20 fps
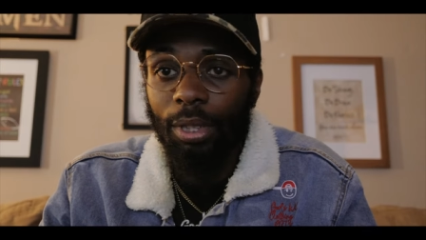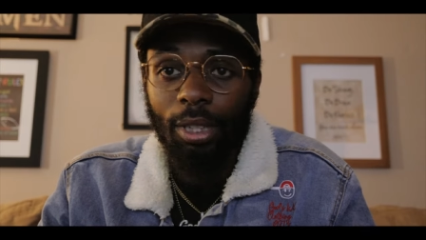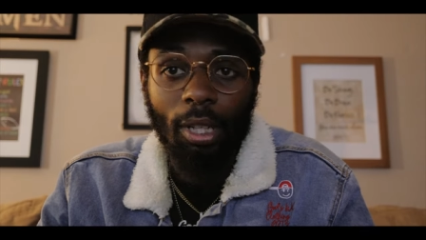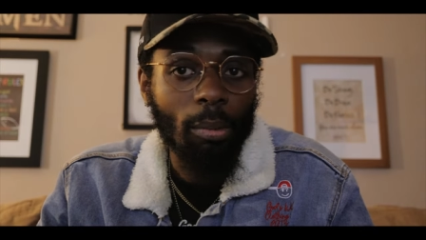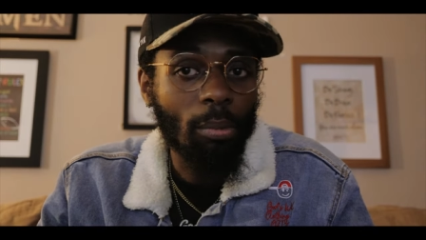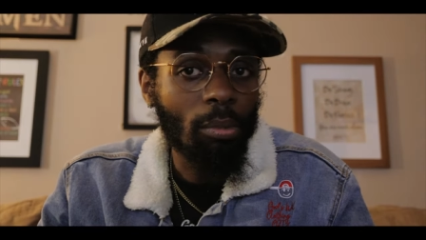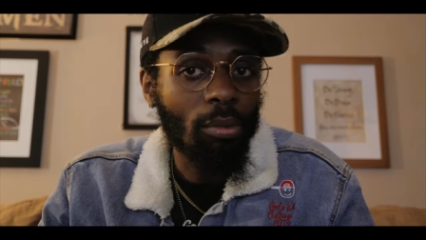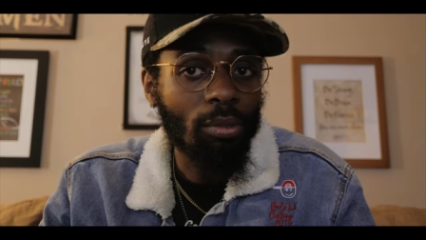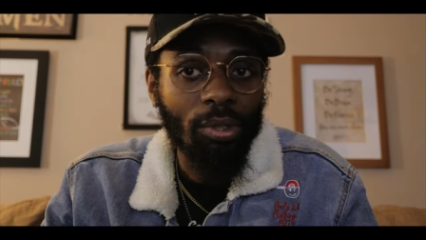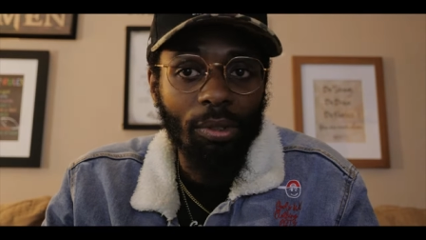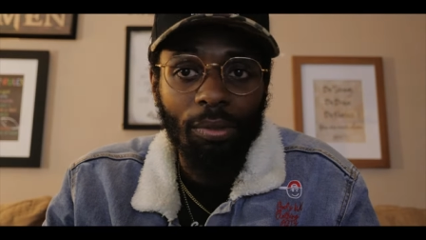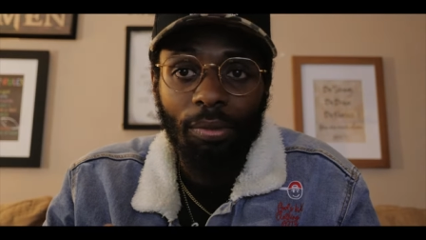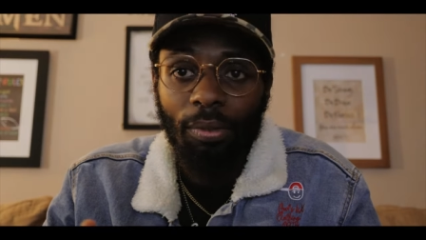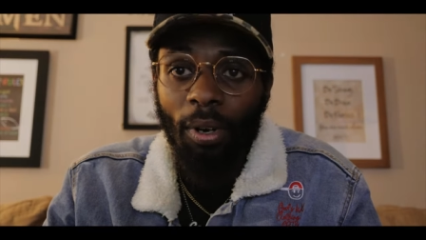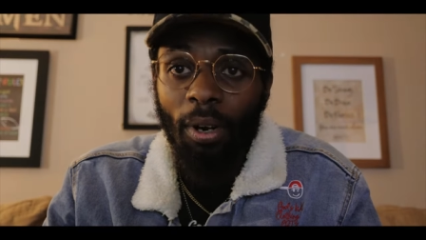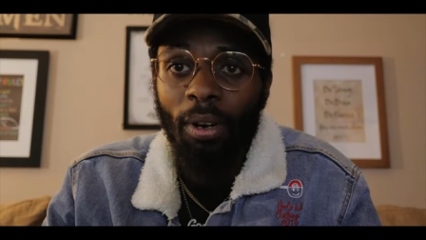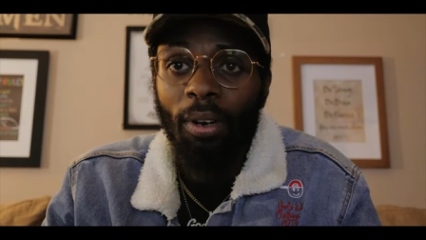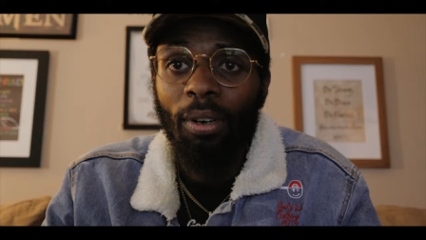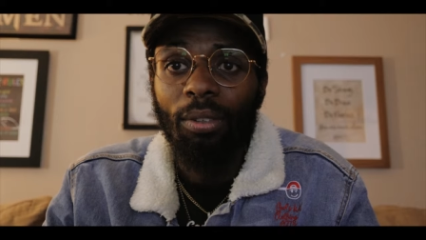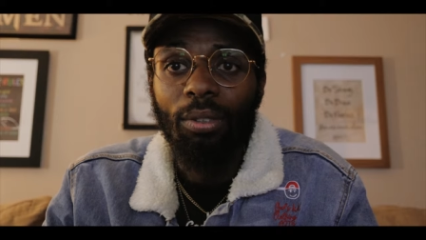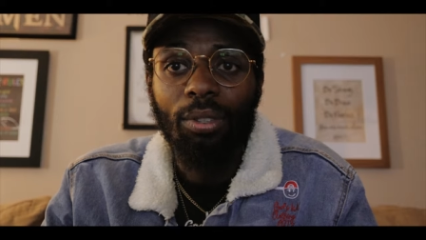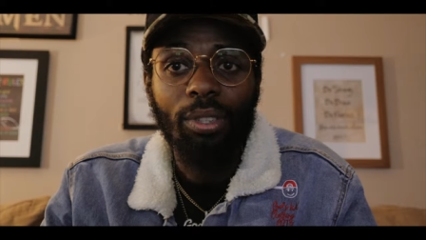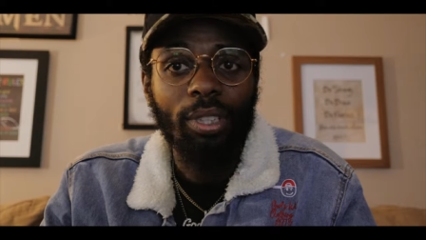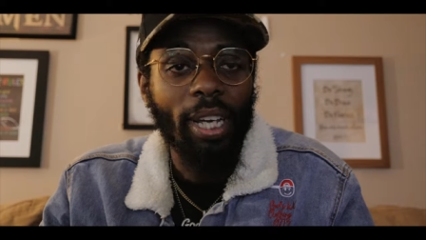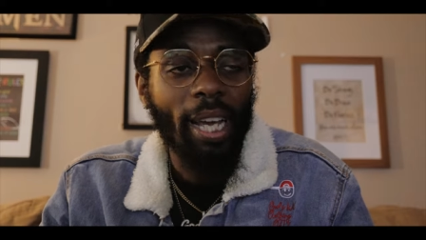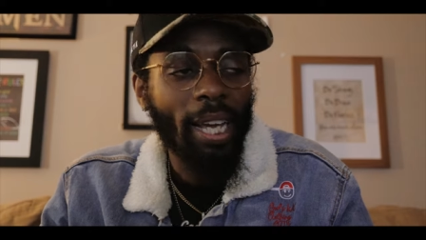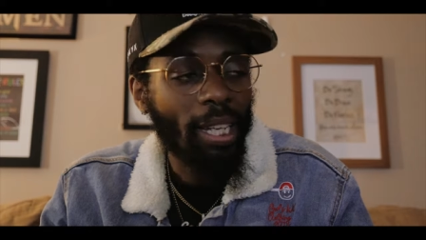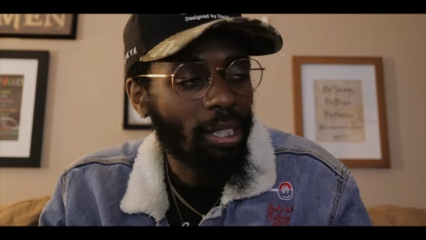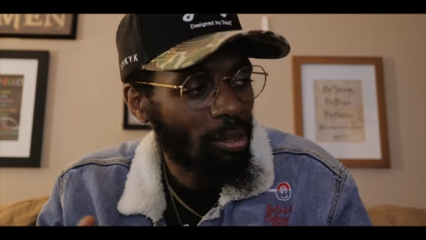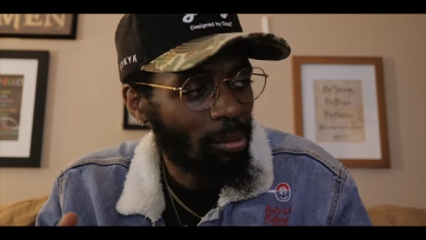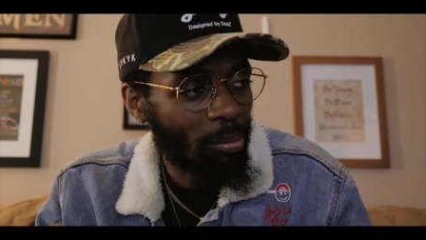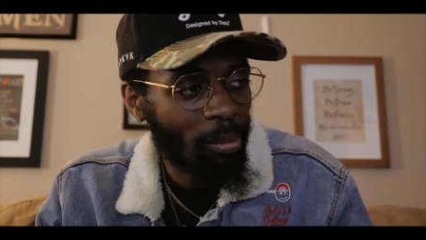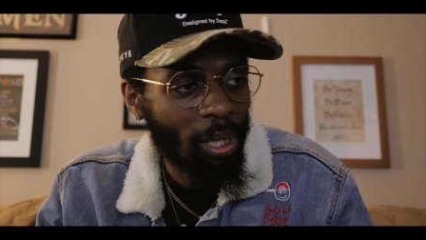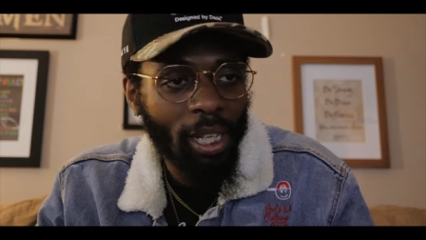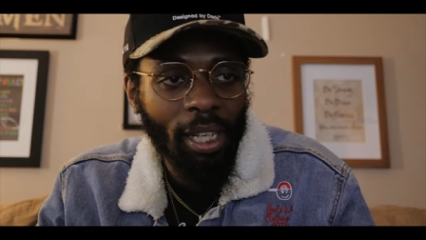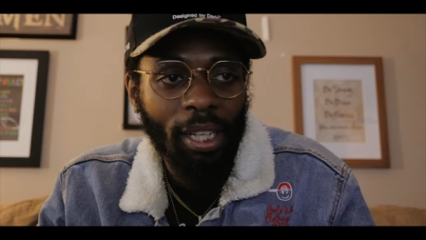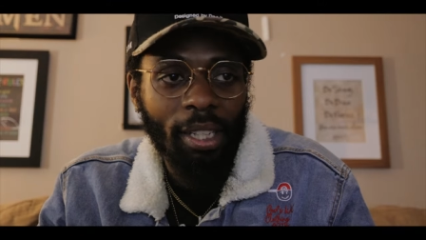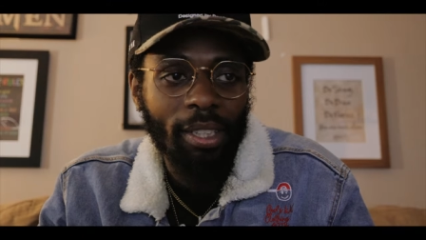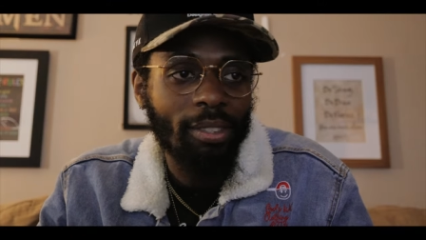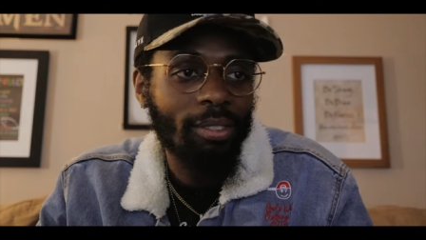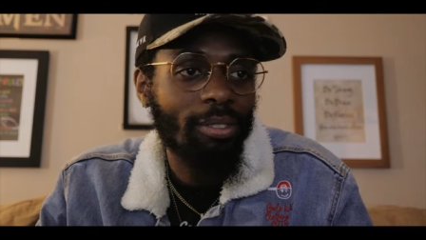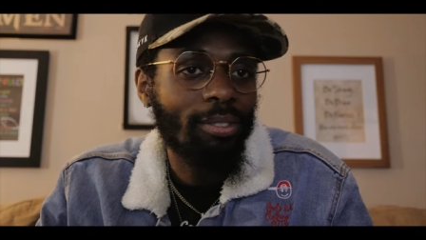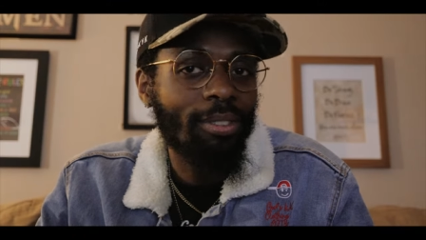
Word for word: stumbles, and falls, as a man,